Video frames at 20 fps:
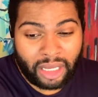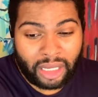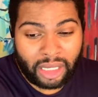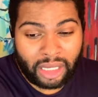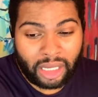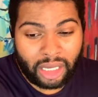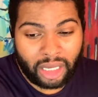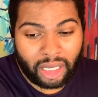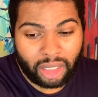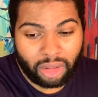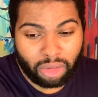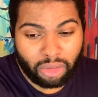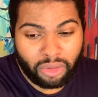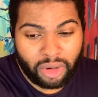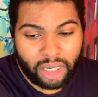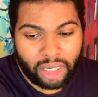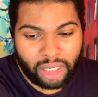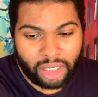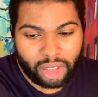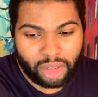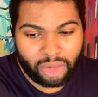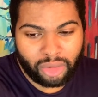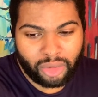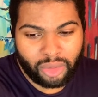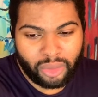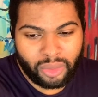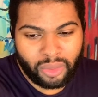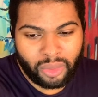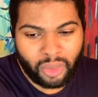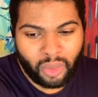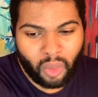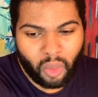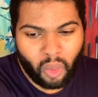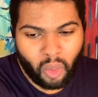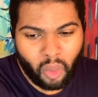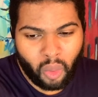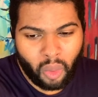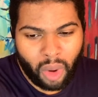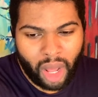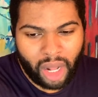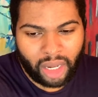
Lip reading: In 3, 2, 1.